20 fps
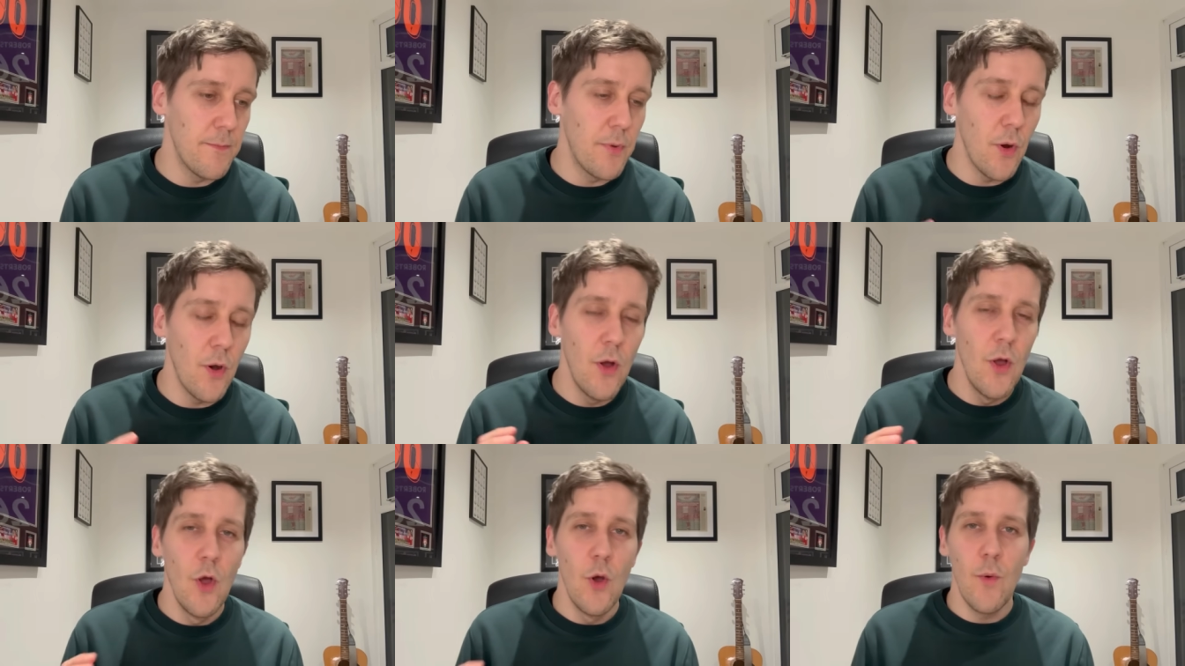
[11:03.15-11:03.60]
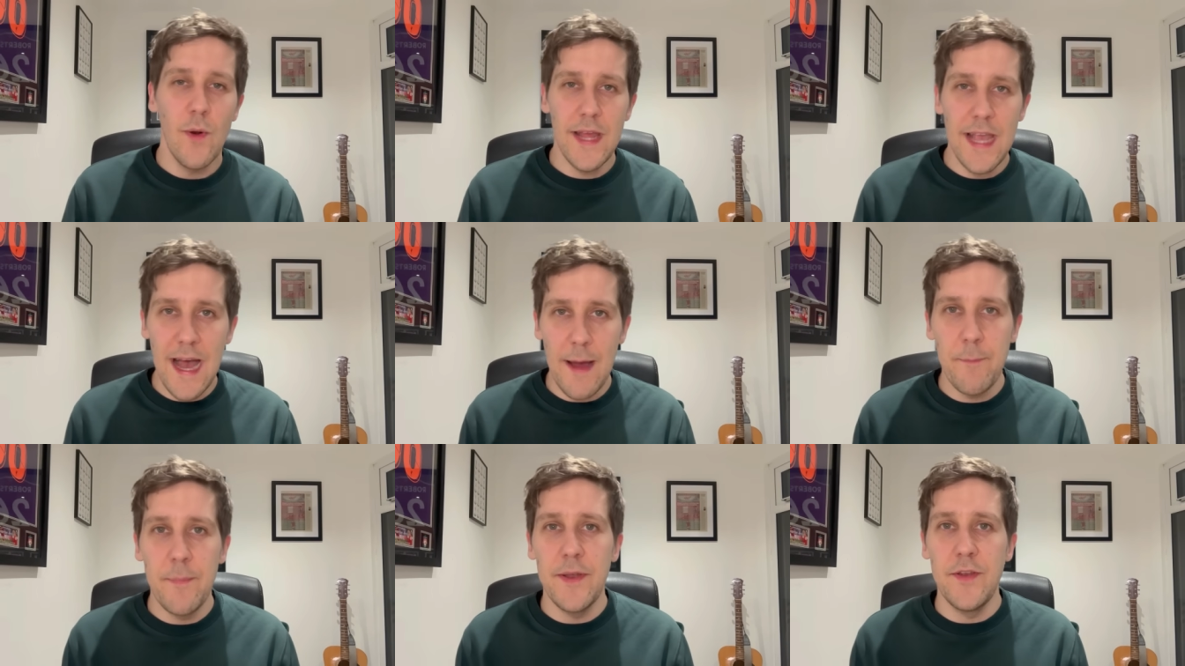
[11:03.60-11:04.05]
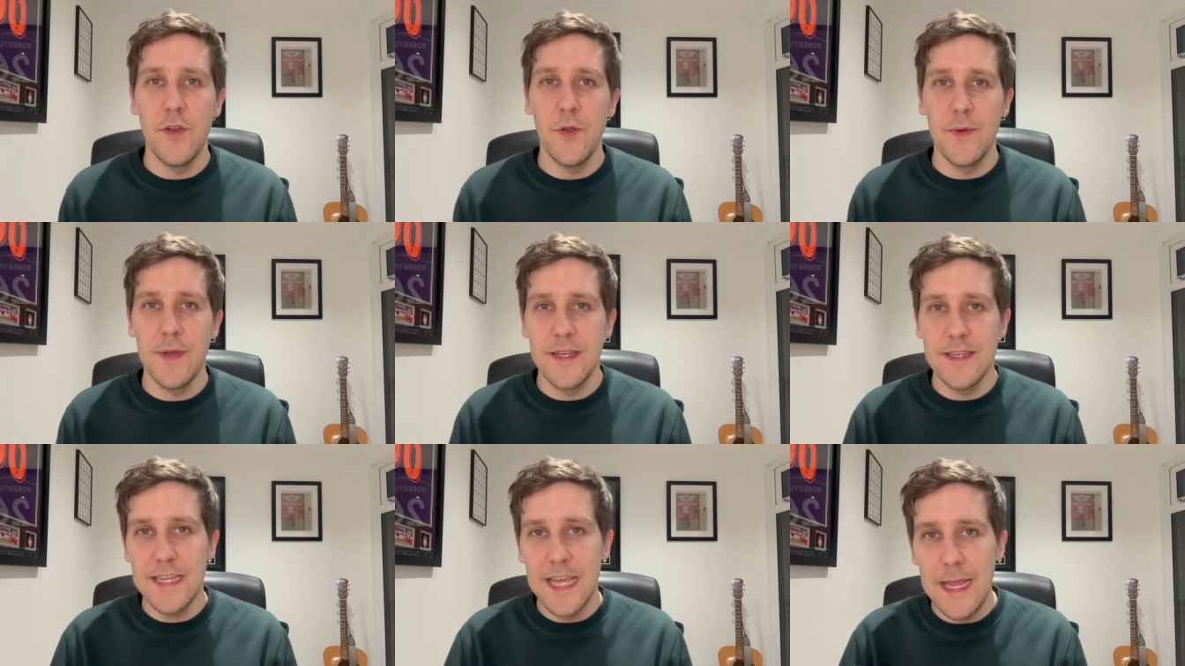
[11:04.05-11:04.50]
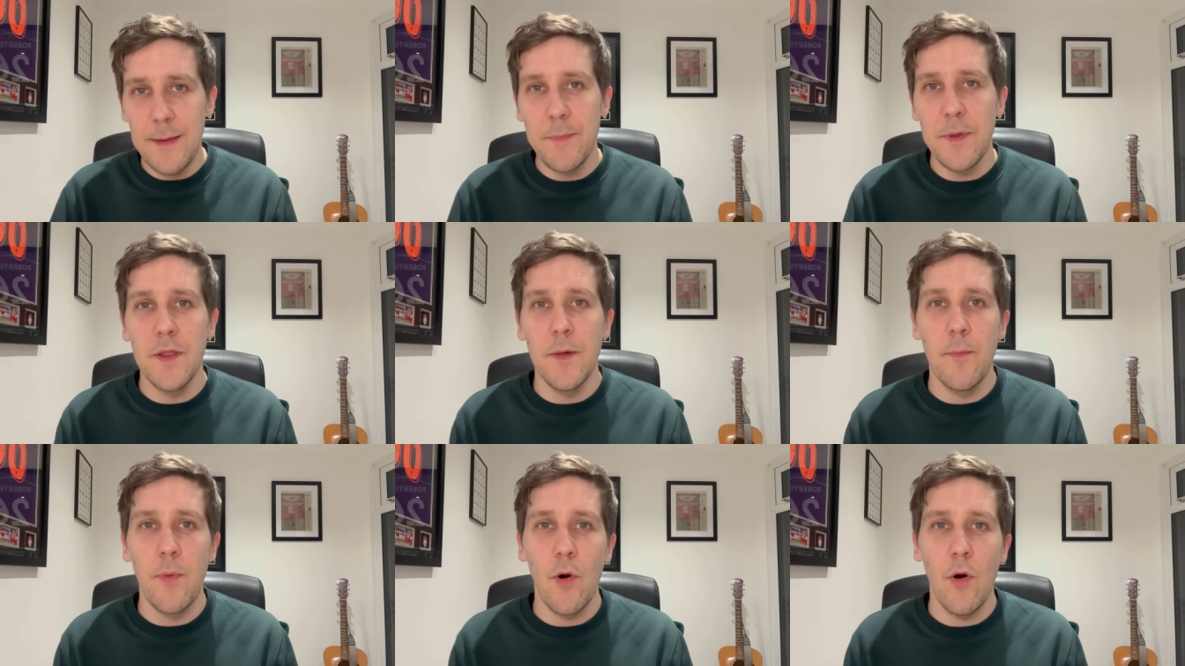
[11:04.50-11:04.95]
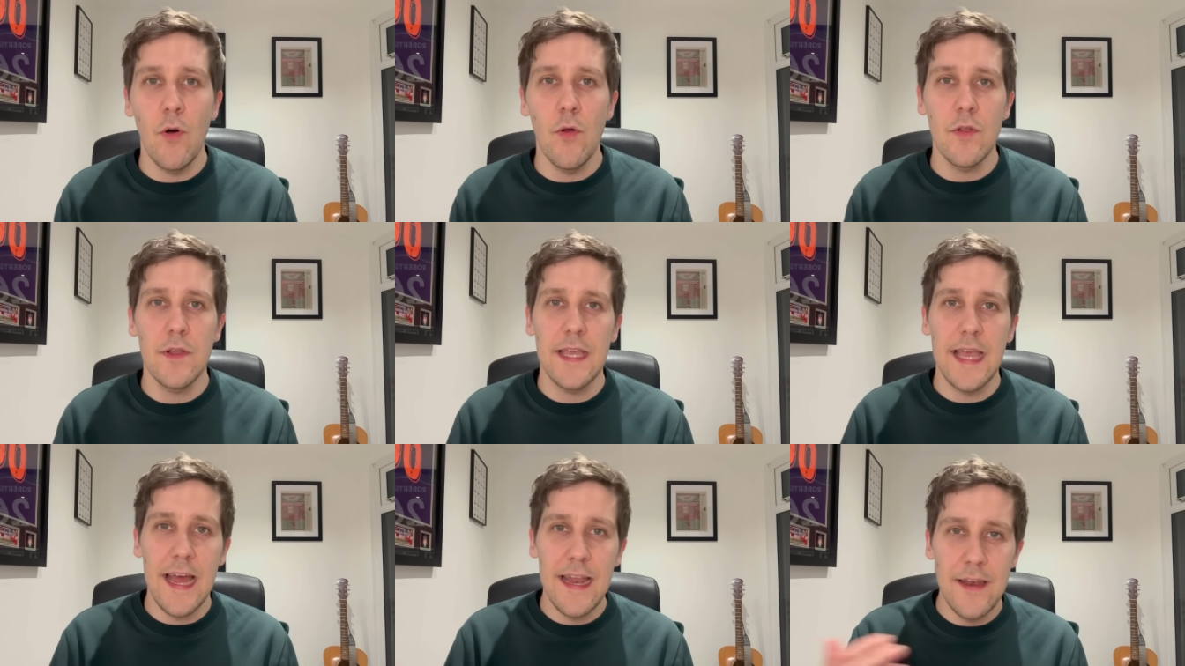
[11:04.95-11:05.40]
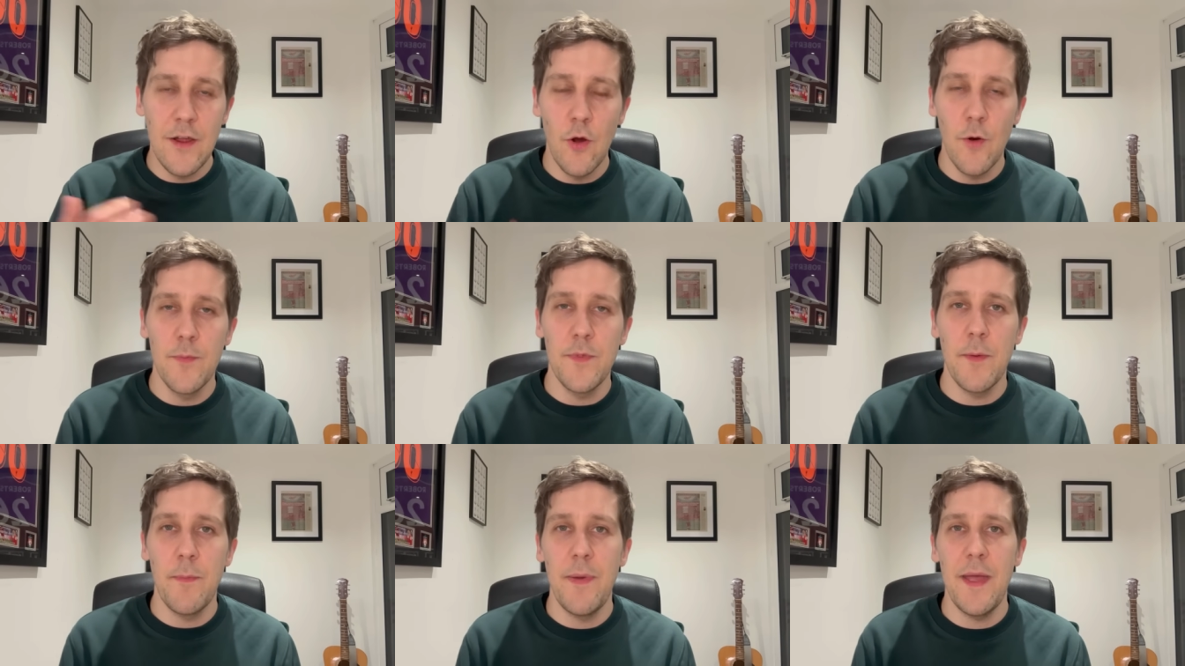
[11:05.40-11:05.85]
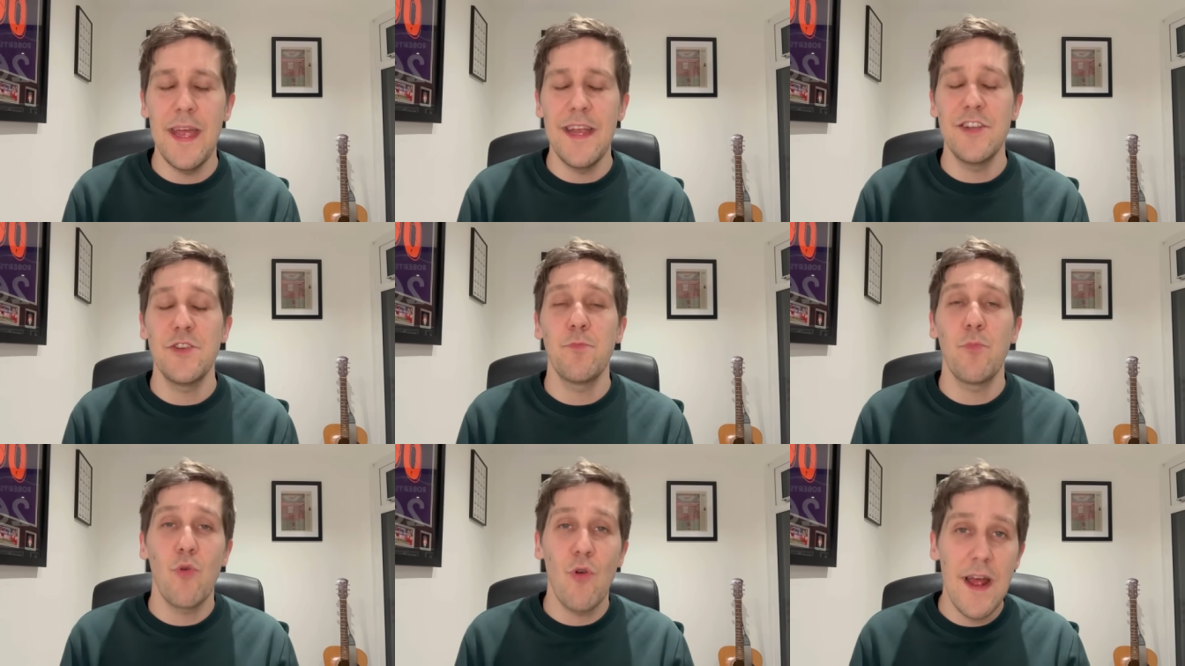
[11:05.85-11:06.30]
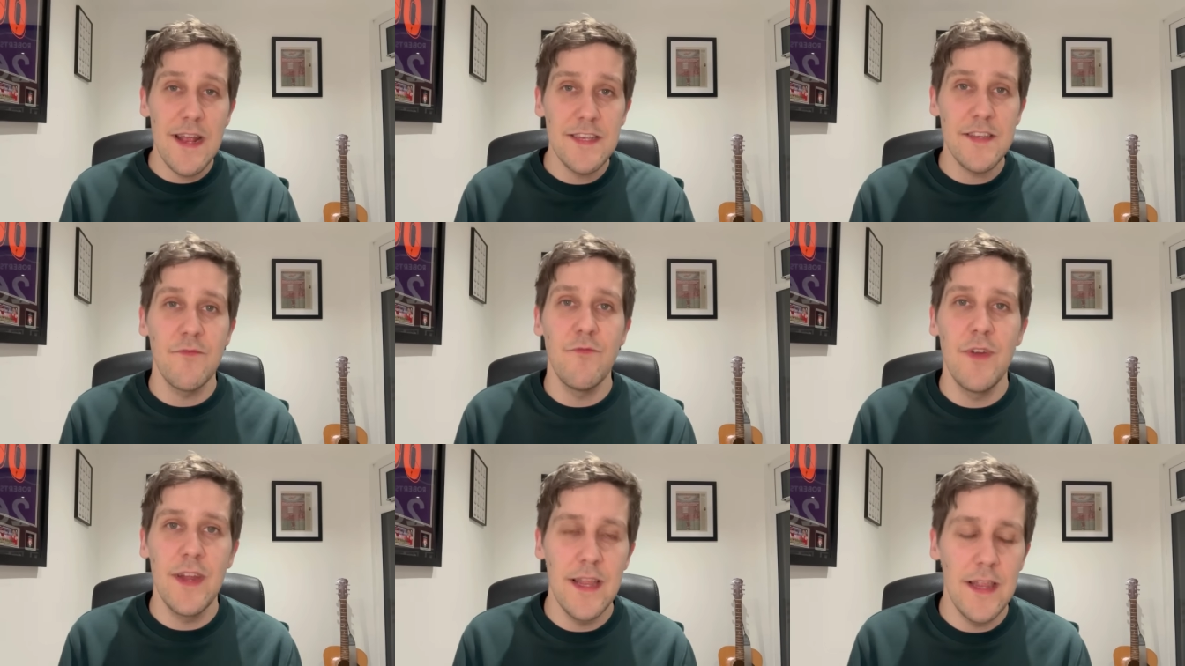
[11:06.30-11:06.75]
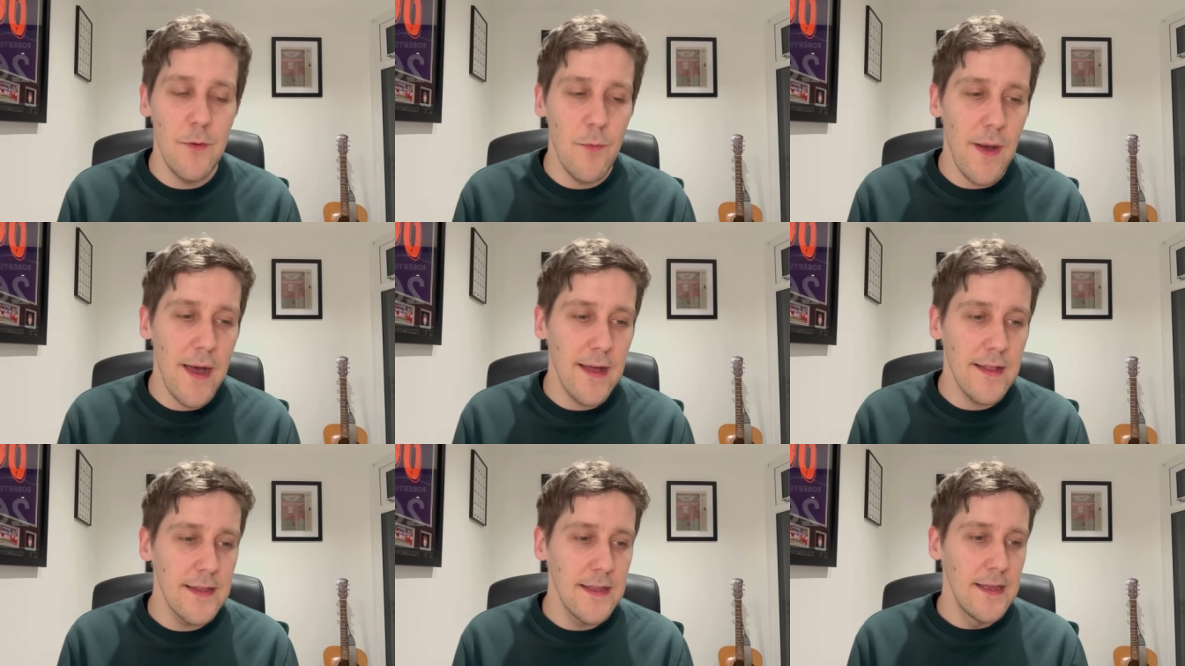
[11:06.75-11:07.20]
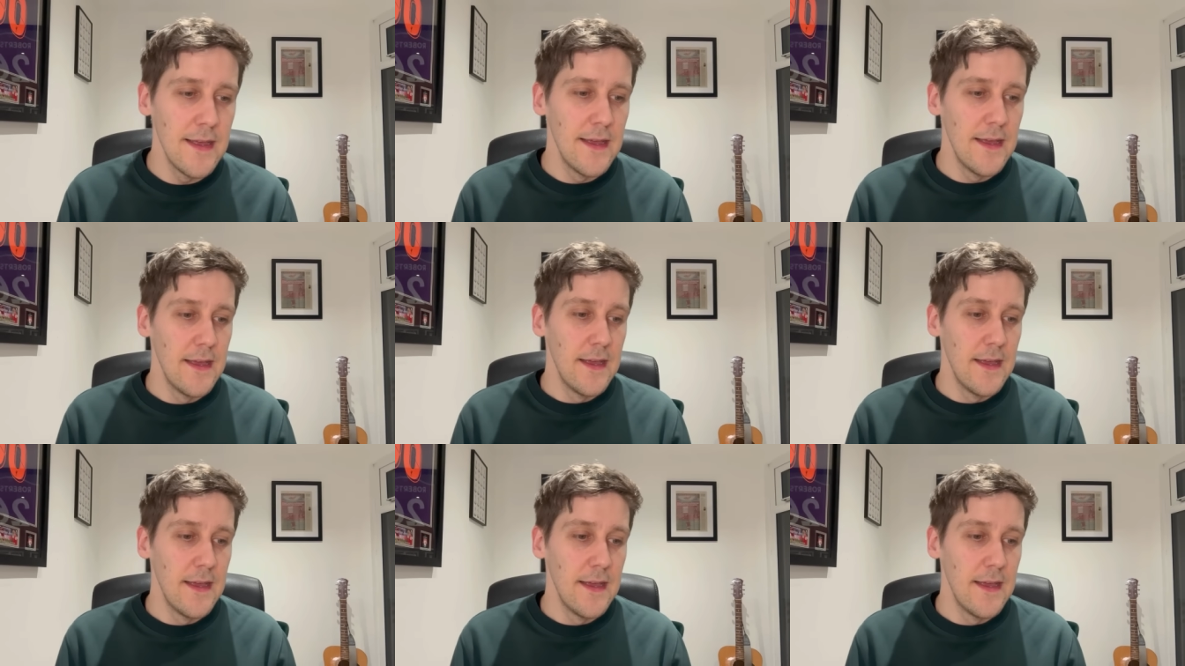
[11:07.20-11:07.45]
But what he had been doing is keeping the ball, getting it up the pitch, pressing really well.